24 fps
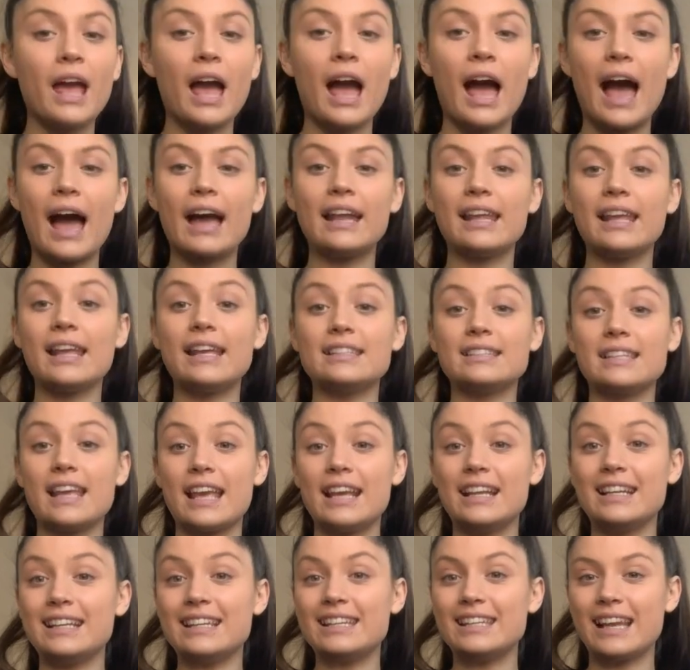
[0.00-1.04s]
and it is a
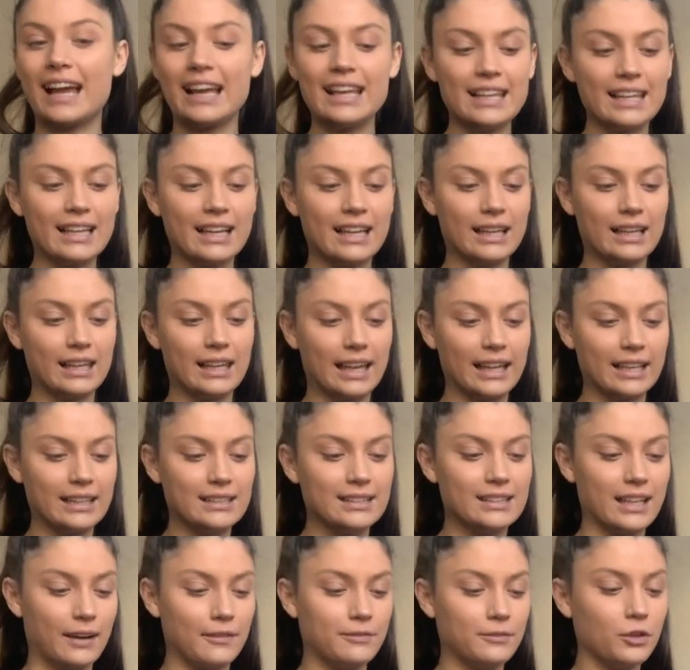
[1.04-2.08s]
Nike like
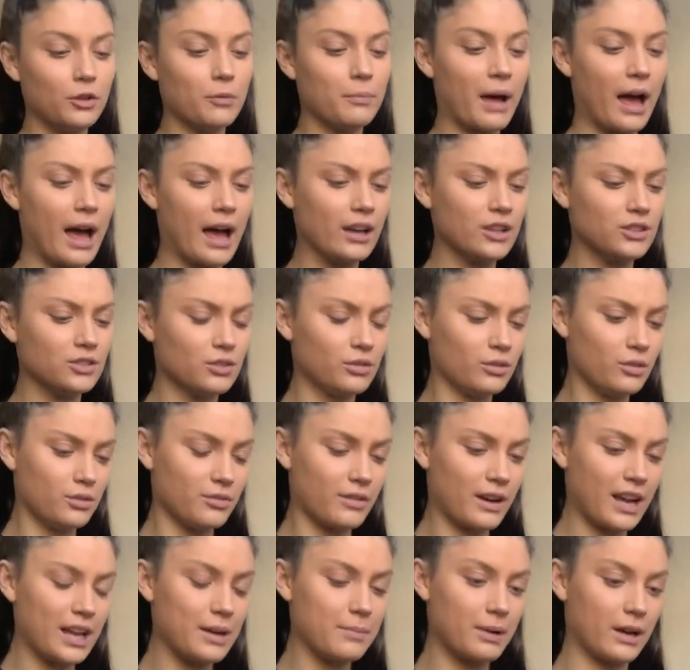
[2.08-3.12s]
duffel bag sort of
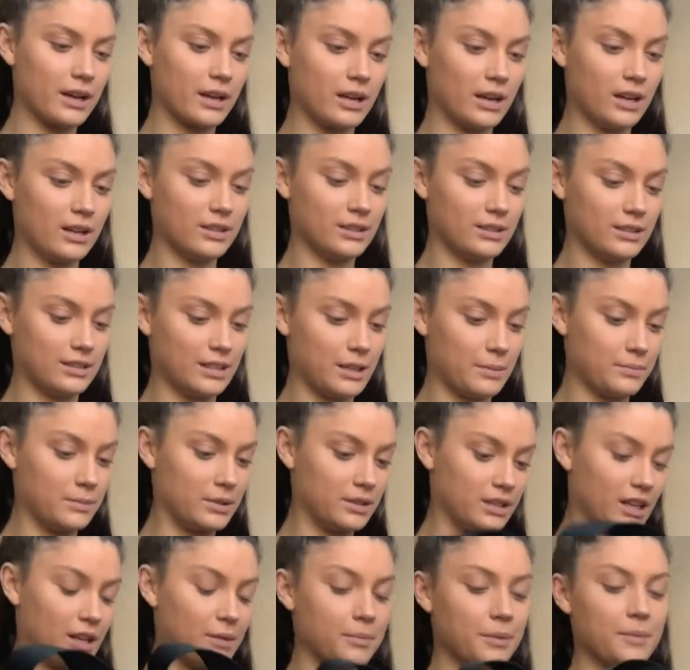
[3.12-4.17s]
vibe. I can't zip this
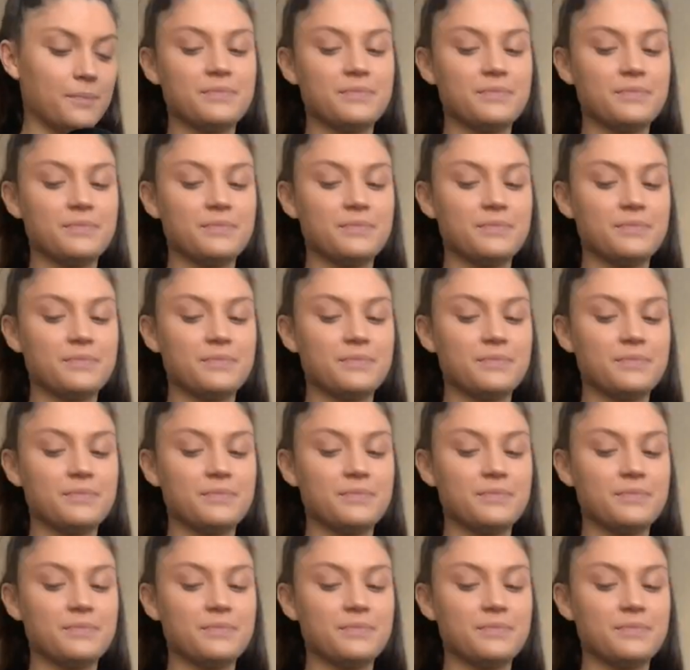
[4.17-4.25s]
up.